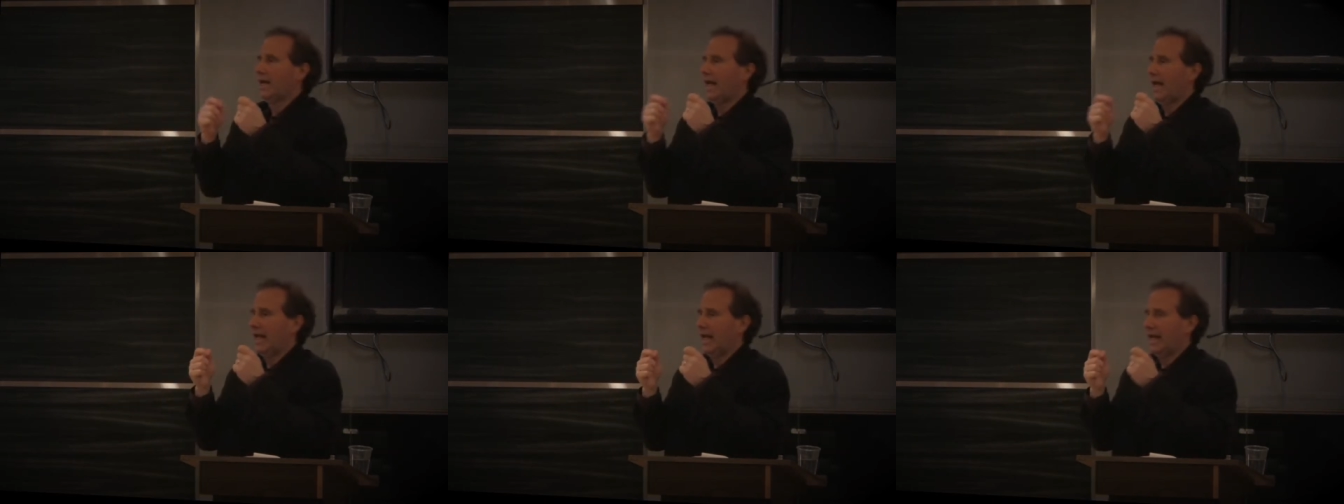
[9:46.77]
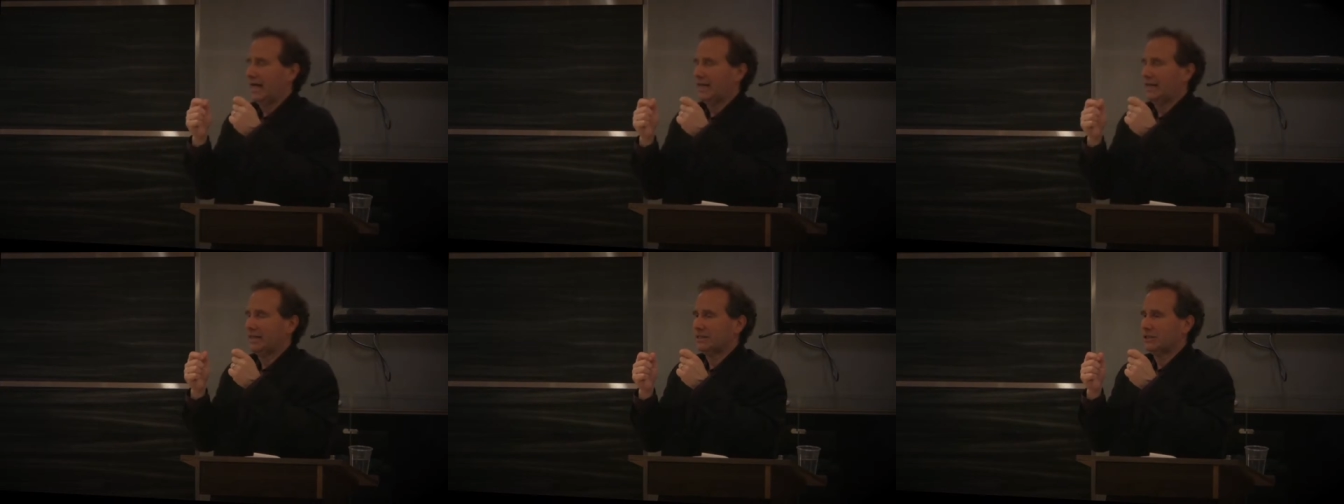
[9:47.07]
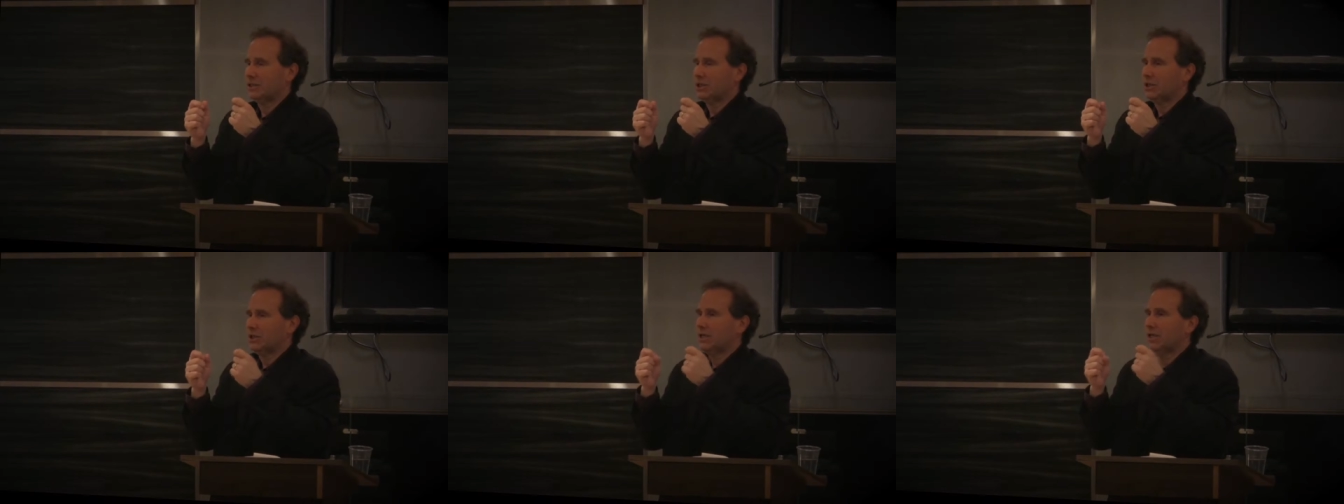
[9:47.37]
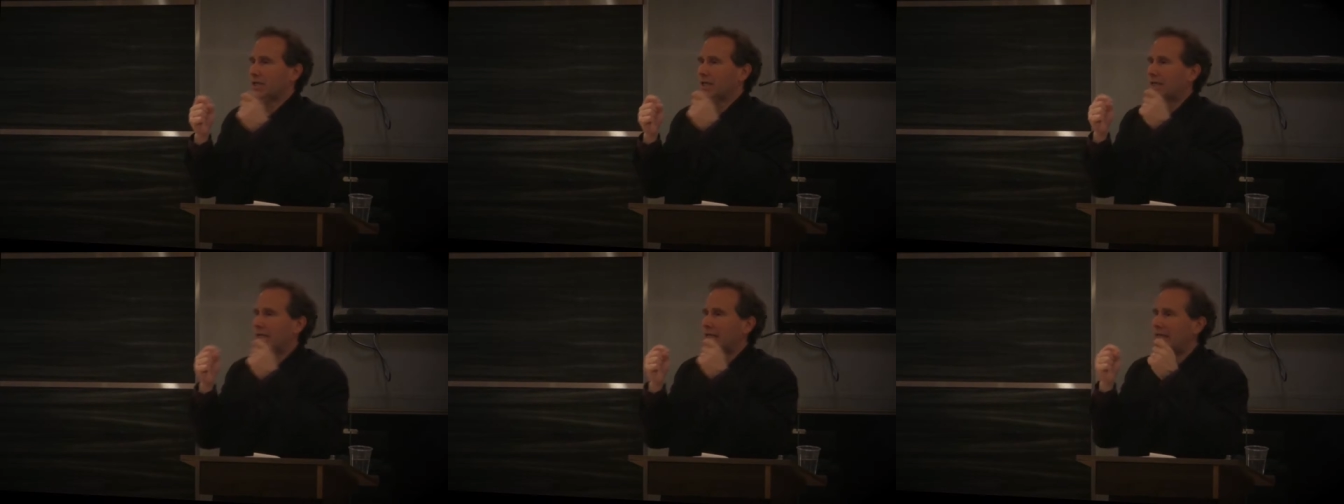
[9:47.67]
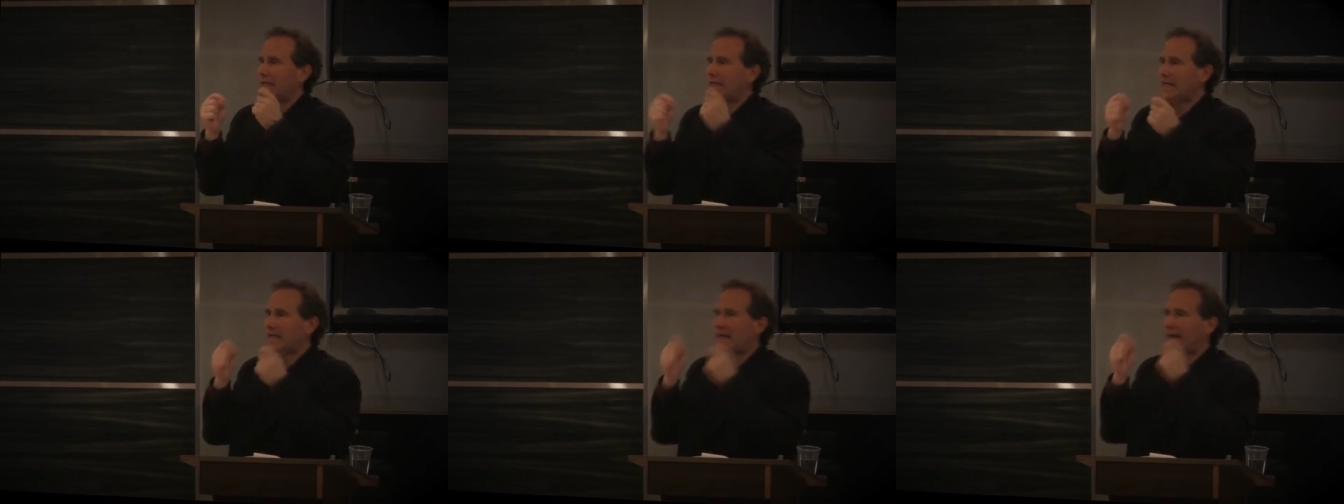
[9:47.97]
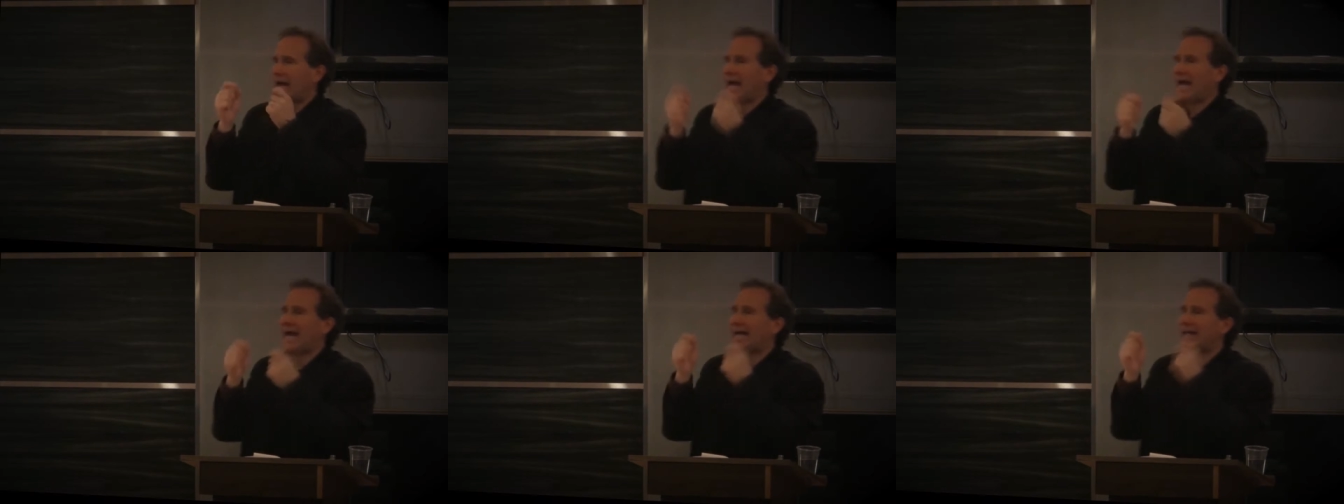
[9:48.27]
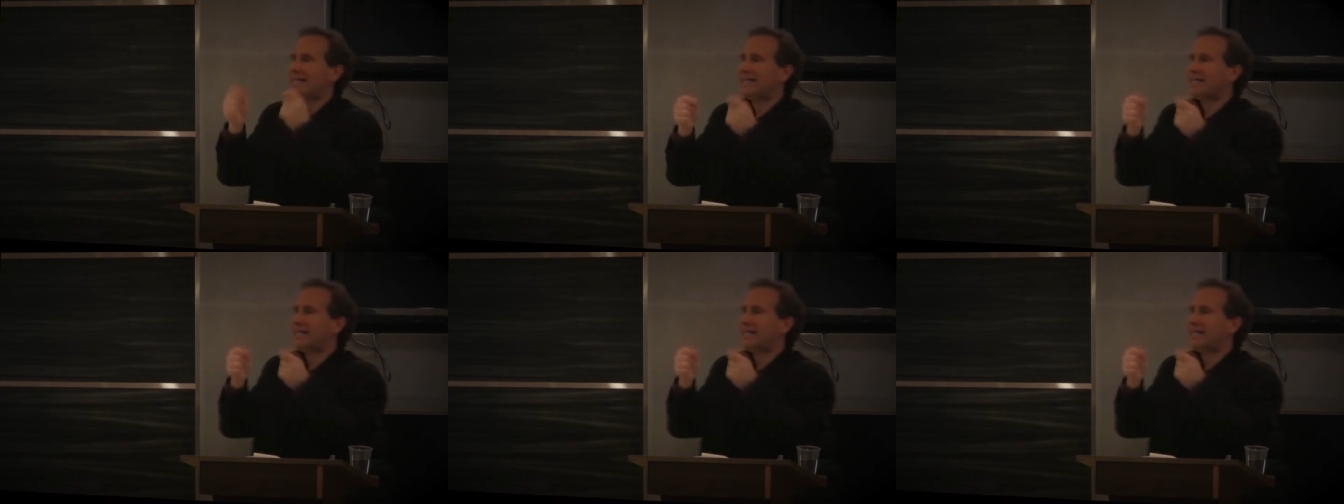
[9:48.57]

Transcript: And had